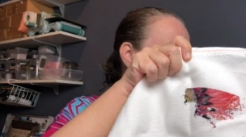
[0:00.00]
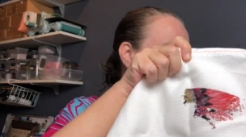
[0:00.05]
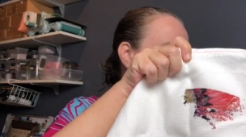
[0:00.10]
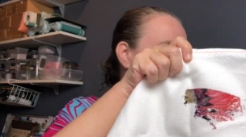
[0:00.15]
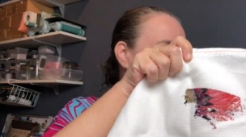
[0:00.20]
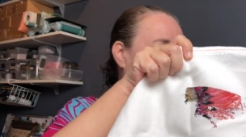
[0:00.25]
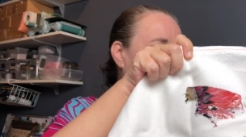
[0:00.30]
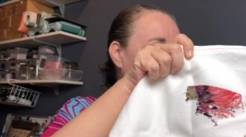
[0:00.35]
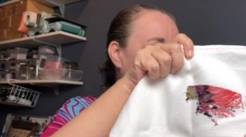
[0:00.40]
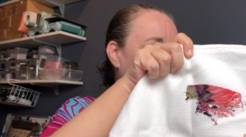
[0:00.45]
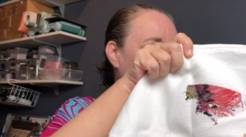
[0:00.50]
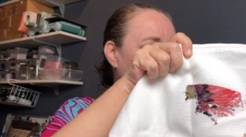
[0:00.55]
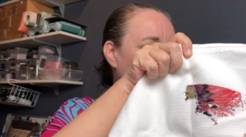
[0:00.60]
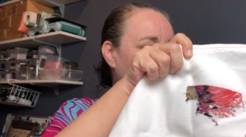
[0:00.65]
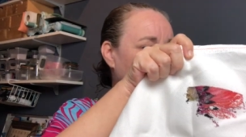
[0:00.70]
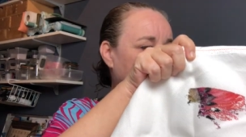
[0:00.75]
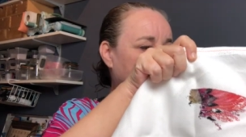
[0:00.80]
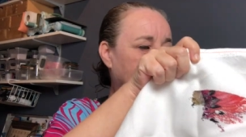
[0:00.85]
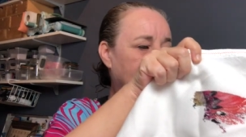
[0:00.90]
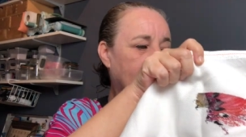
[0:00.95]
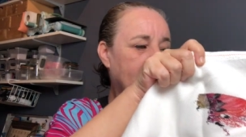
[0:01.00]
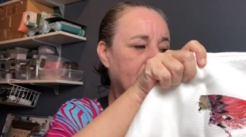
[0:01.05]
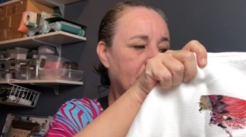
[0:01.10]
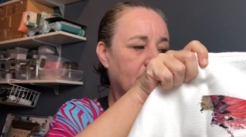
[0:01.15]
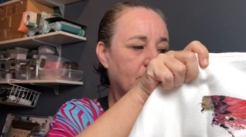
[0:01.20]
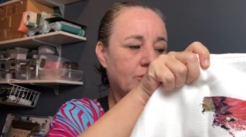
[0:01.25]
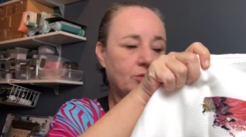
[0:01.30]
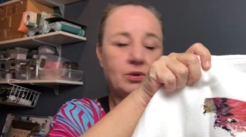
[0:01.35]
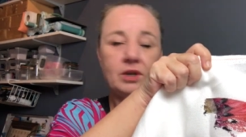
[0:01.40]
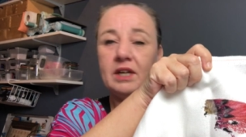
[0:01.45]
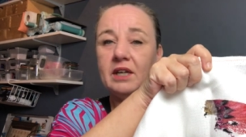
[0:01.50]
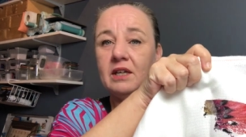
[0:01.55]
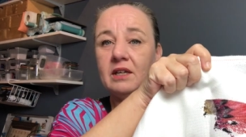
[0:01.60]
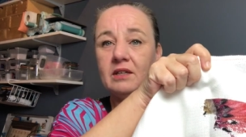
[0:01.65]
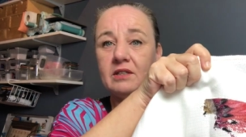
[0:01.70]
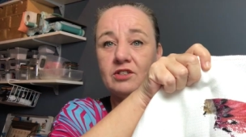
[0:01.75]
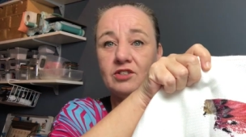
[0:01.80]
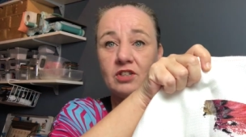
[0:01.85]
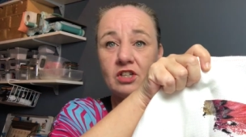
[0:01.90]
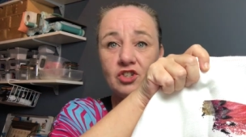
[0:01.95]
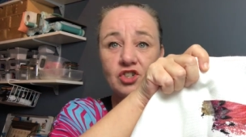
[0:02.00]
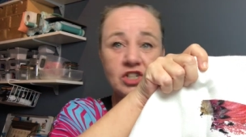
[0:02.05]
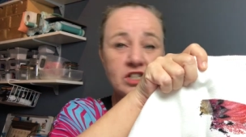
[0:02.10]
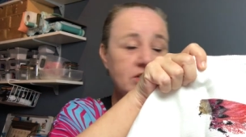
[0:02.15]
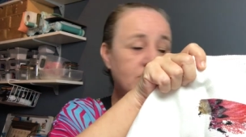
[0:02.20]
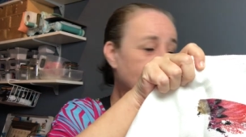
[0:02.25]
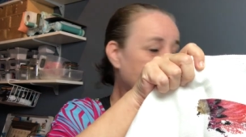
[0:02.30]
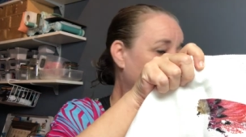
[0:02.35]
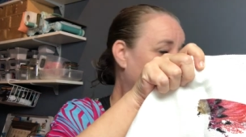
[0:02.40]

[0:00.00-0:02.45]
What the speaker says: 983 stitches,